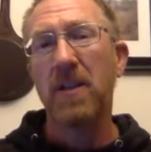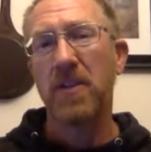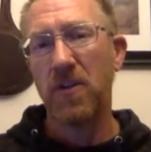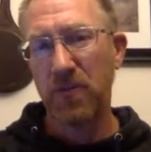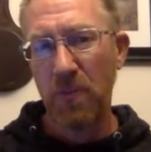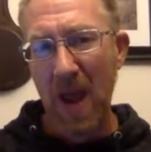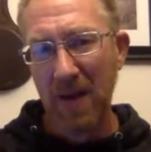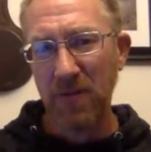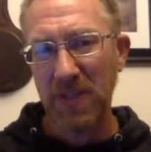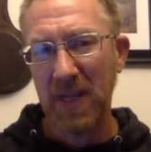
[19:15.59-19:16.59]
There's
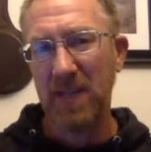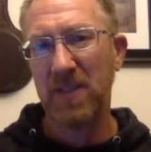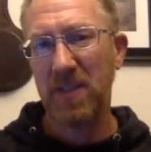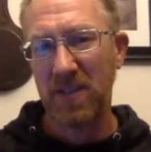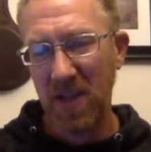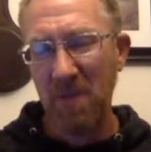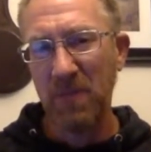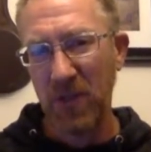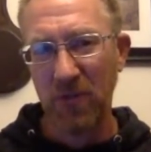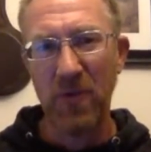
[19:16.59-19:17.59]
rattlesnakes to some
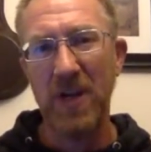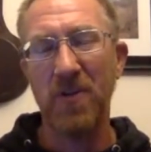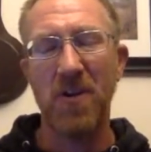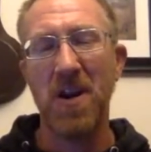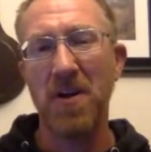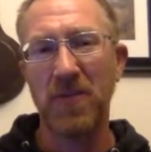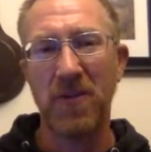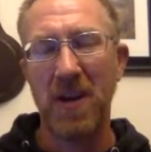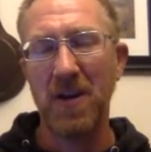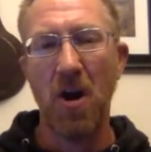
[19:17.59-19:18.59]
degree or
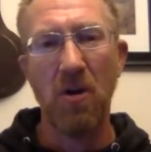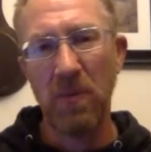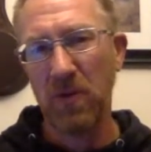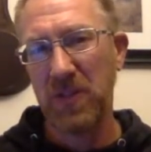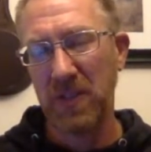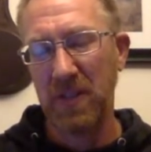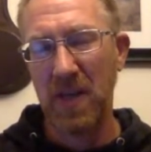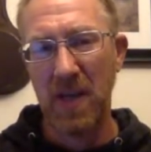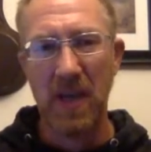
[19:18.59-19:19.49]
another in almost the